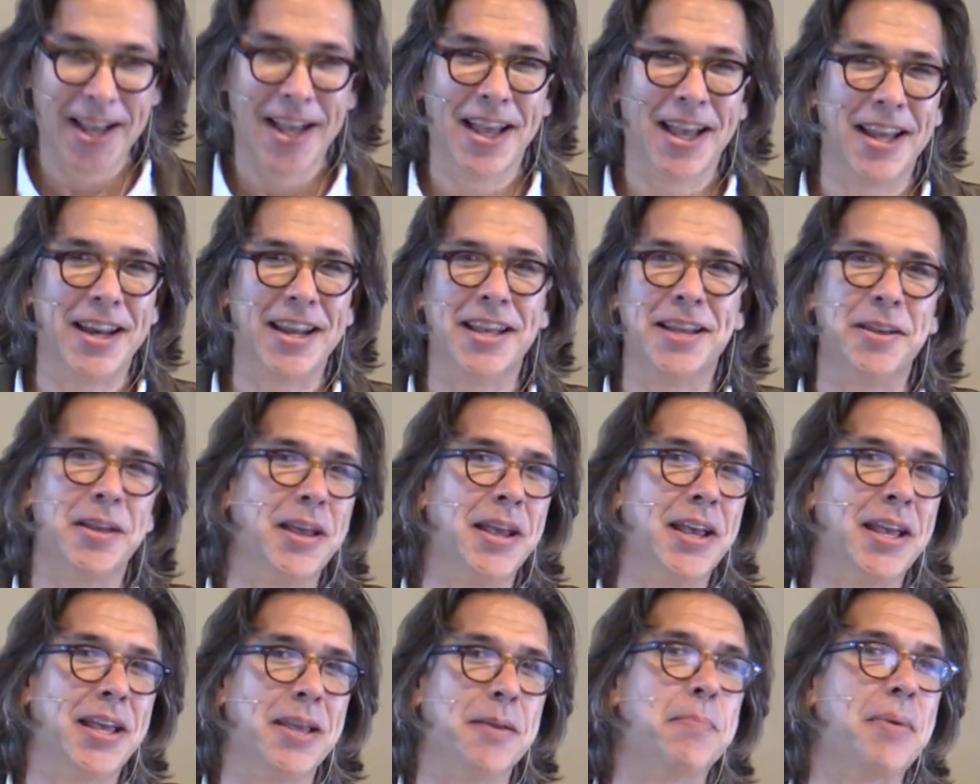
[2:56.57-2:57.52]
and he,
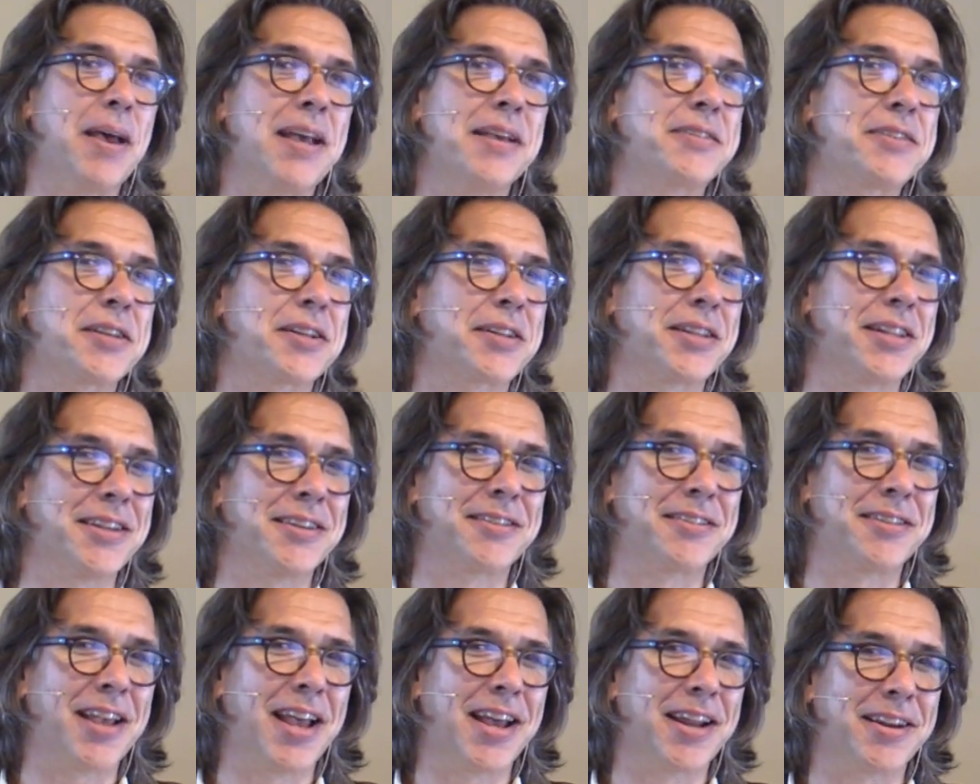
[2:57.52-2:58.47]
he basically
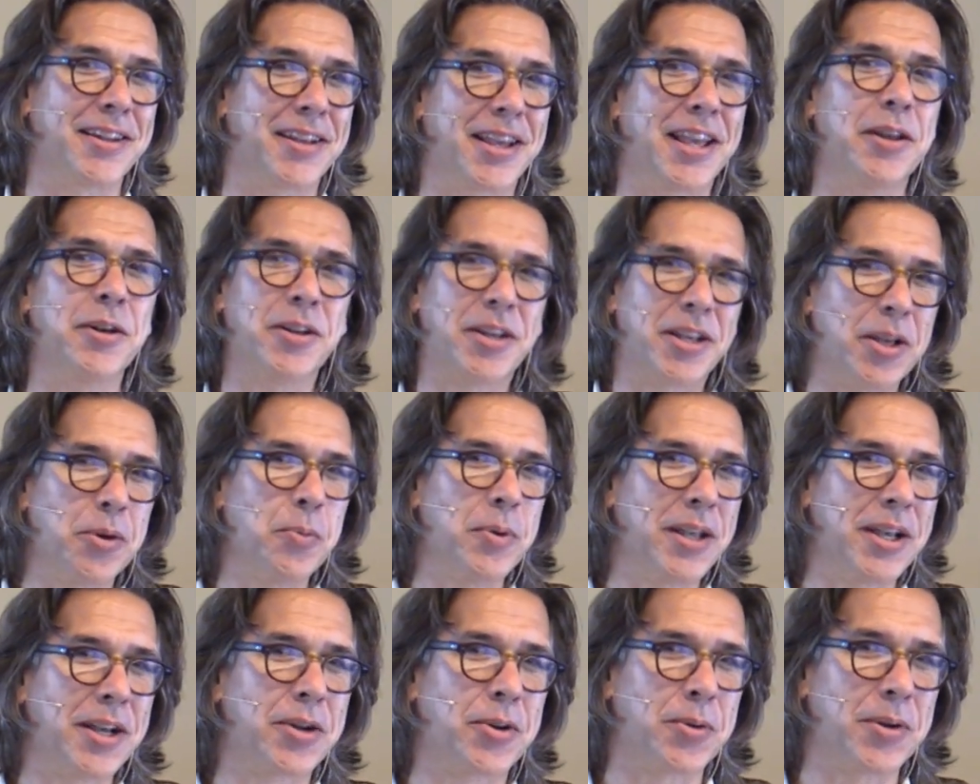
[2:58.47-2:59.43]
said, can, can
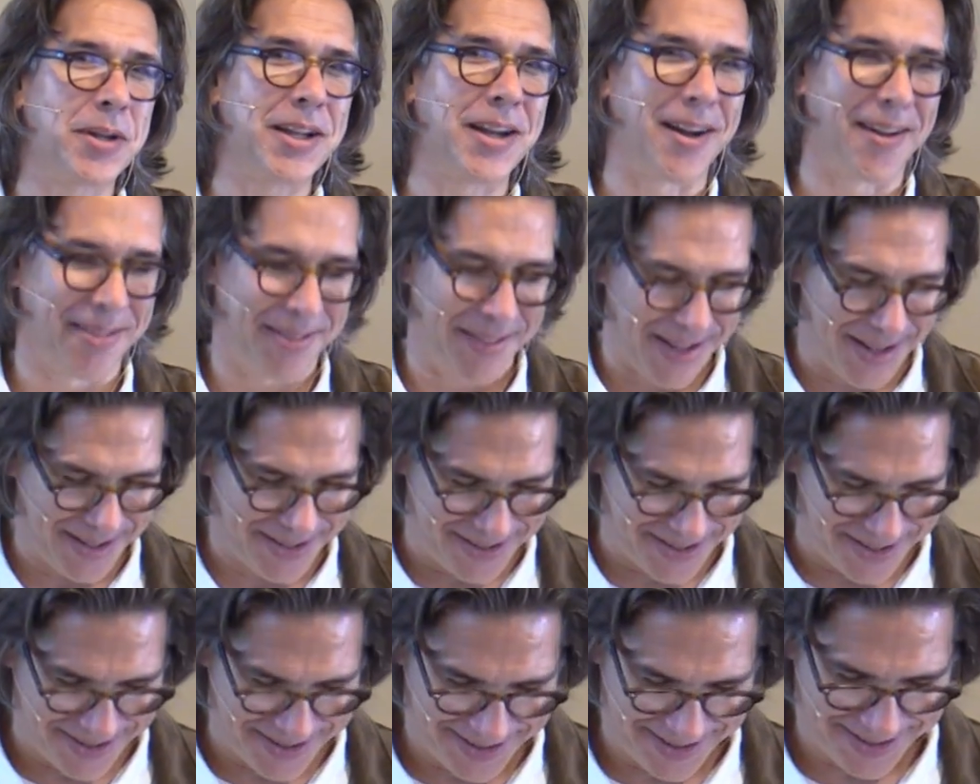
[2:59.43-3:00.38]
we agree on
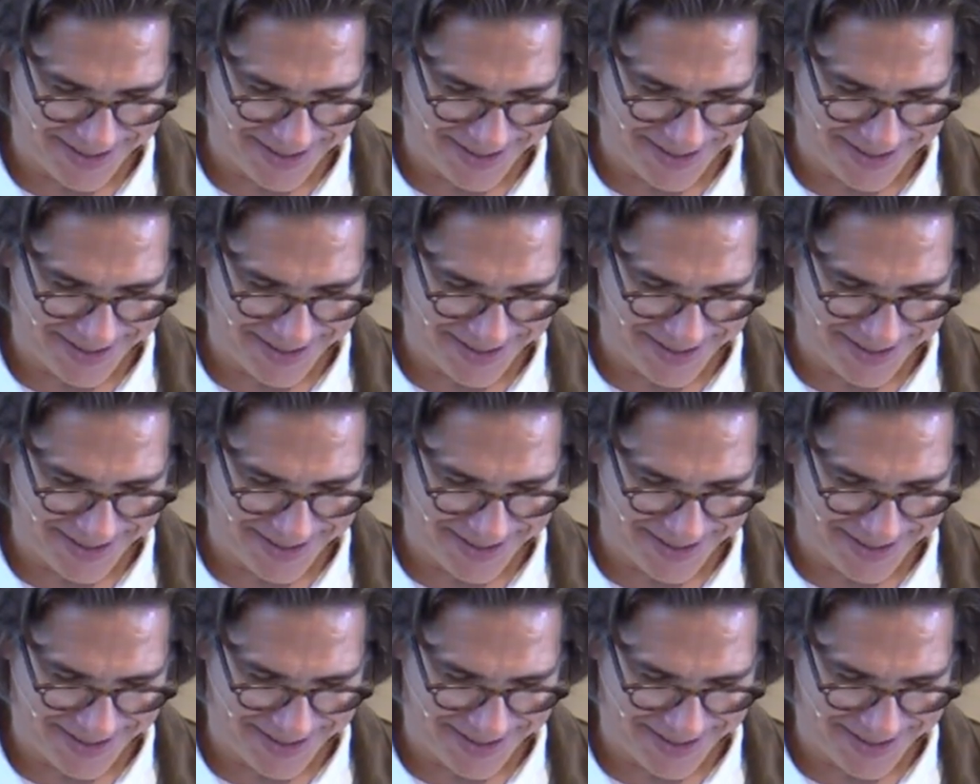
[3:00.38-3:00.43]
this?